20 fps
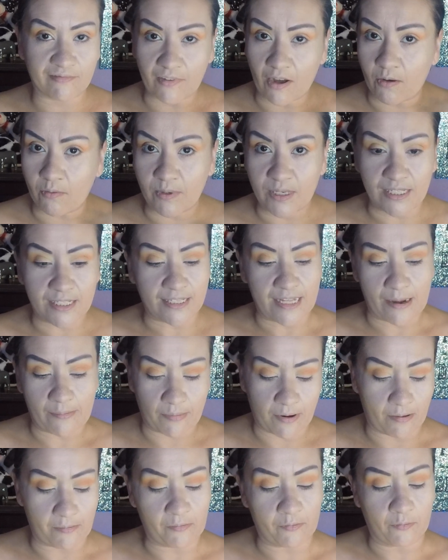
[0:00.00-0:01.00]
always that
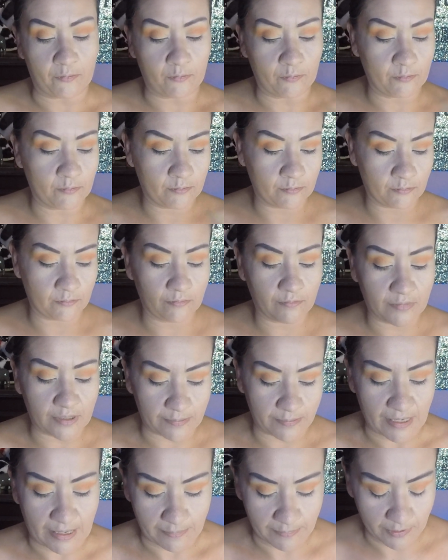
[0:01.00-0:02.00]
problem
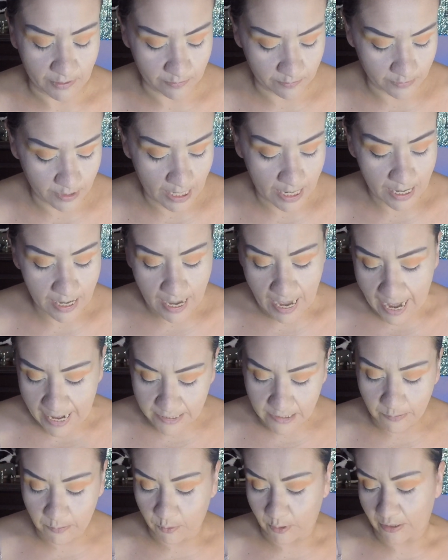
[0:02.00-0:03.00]
sometimes at
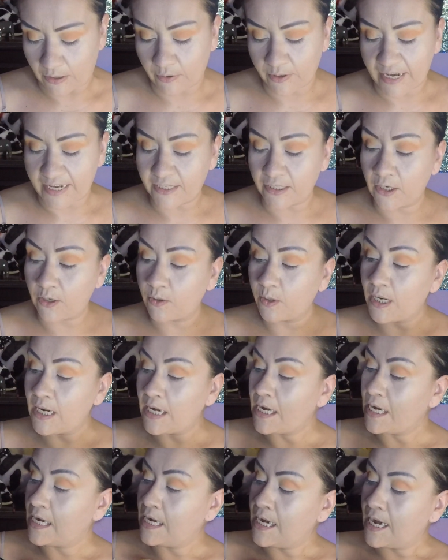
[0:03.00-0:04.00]
some point. Okay, so
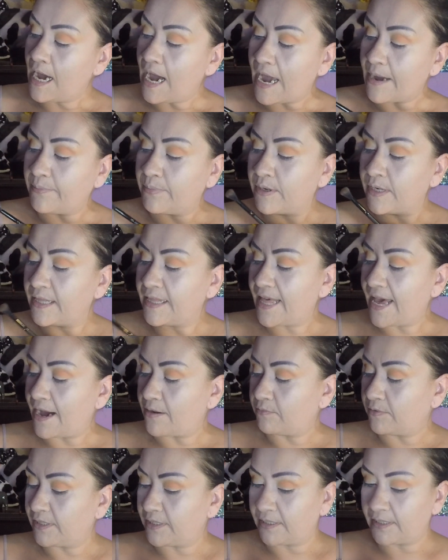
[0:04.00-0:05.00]
I put that
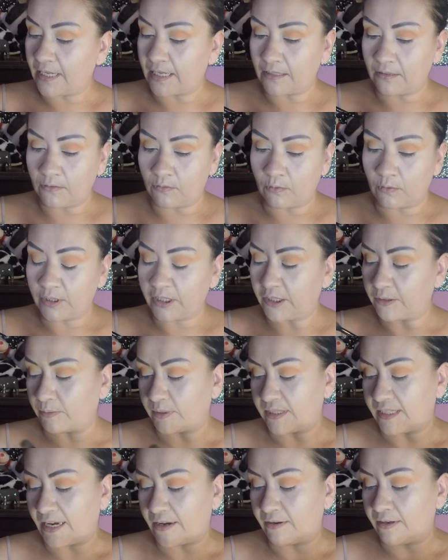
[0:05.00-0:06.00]
little orangey
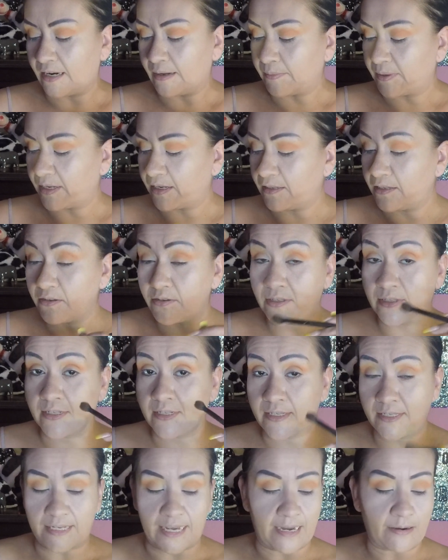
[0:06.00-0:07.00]
one down, and I'm going to use the
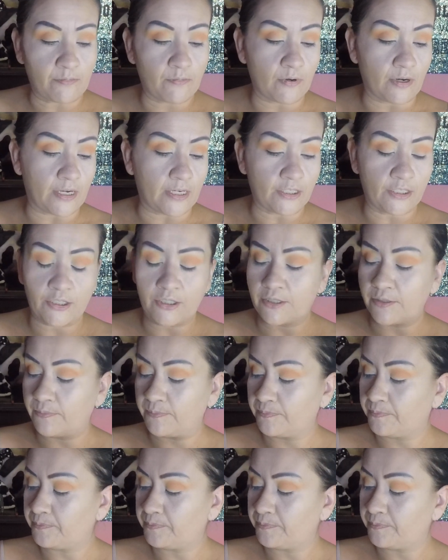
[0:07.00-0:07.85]
same brush,